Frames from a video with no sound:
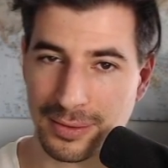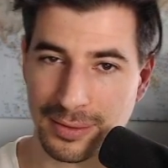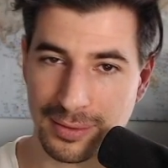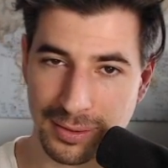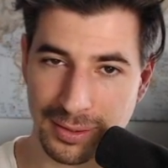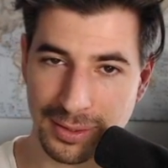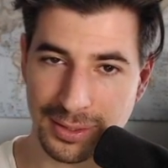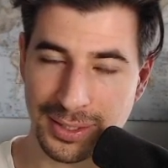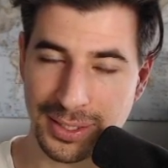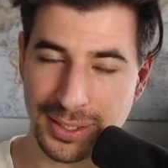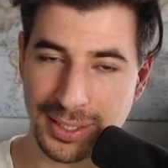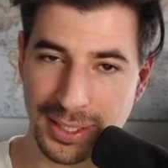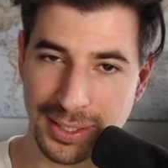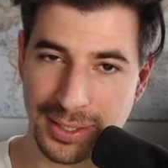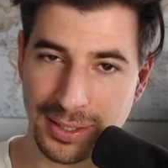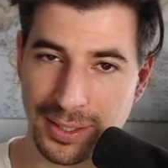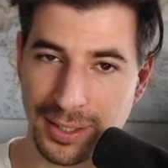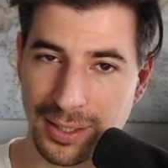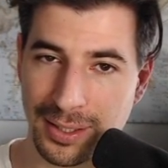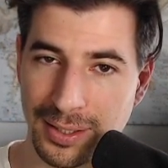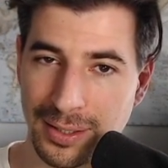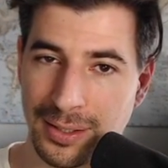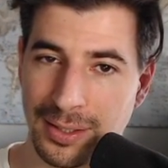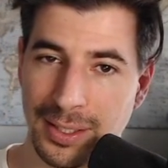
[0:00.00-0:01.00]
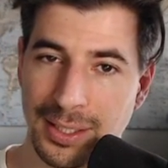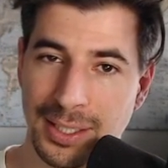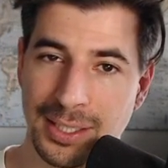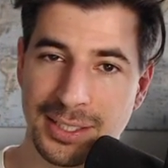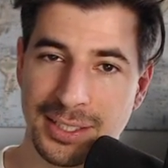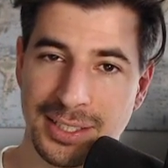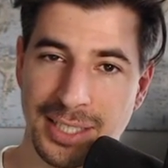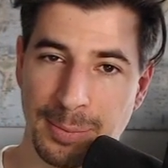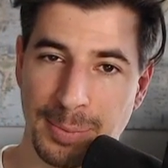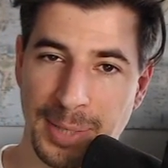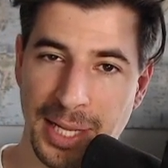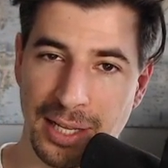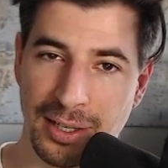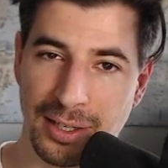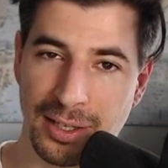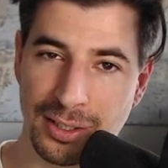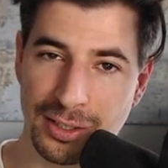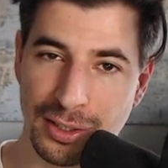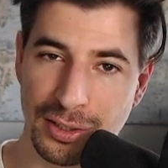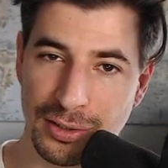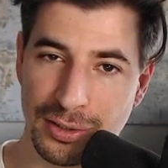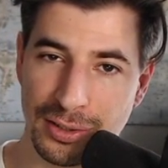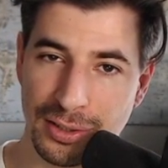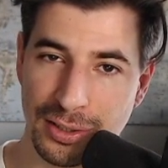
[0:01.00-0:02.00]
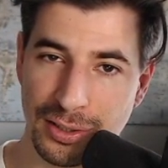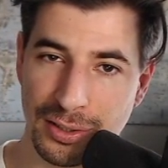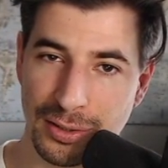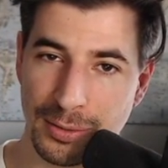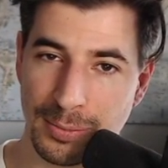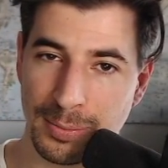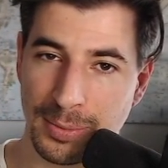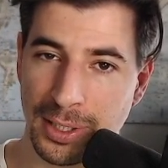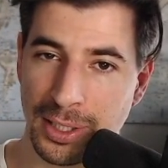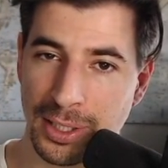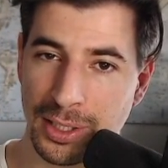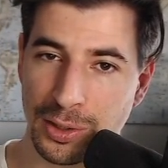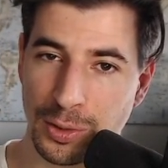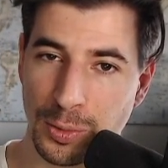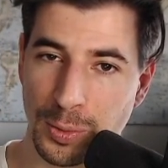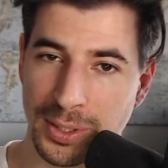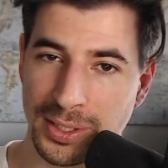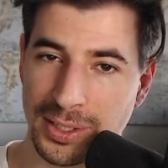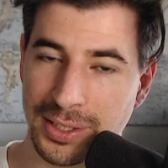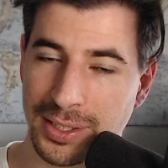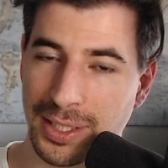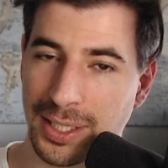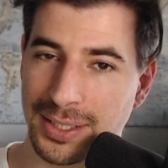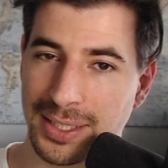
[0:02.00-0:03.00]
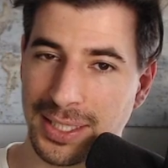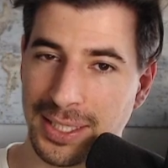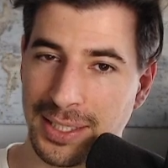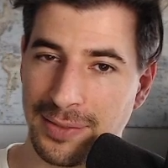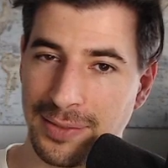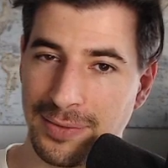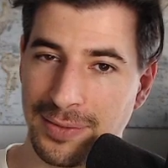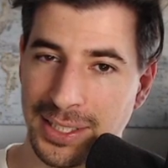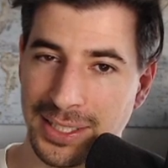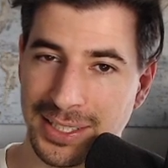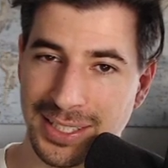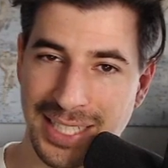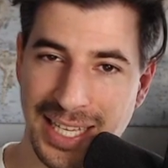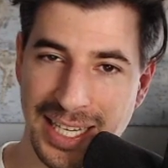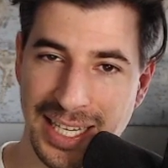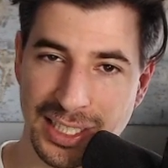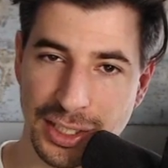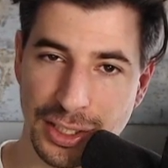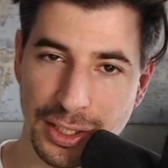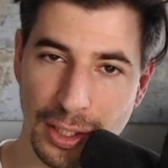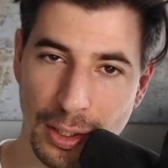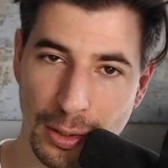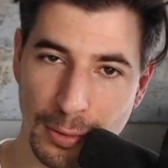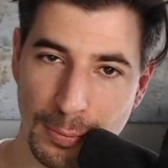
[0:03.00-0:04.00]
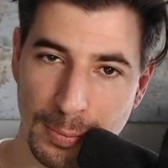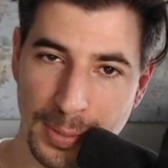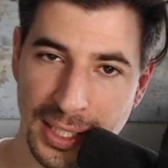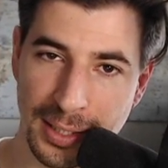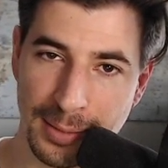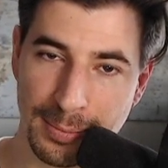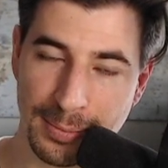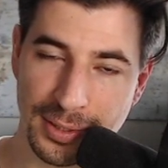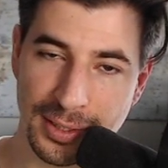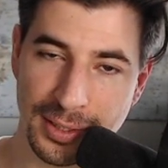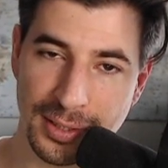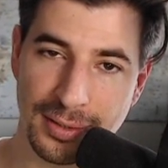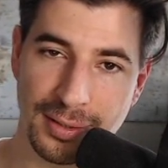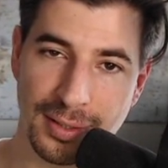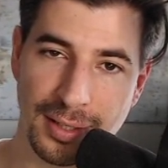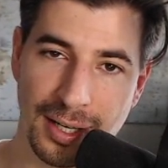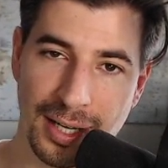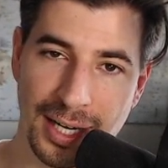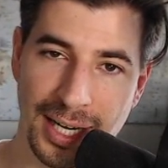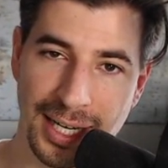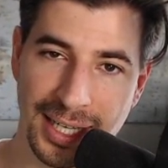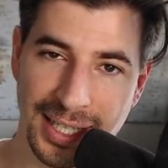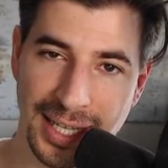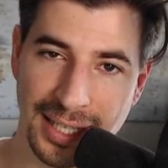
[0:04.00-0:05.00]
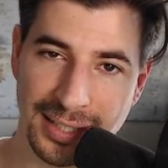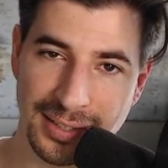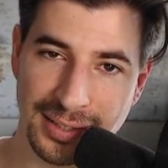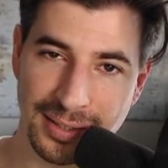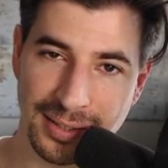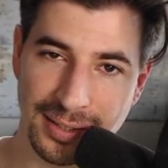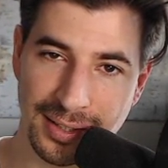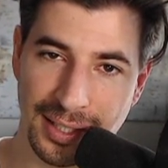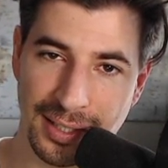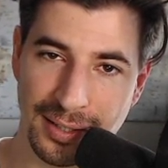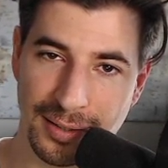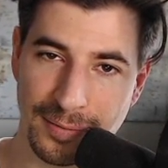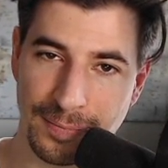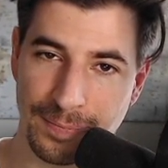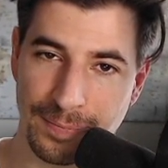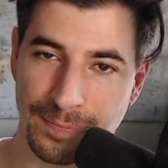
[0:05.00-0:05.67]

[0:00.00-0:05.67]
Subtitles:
Good seeing you. Check me out on YouTube, twitch.tv/YoBeebs. All right, catch you later.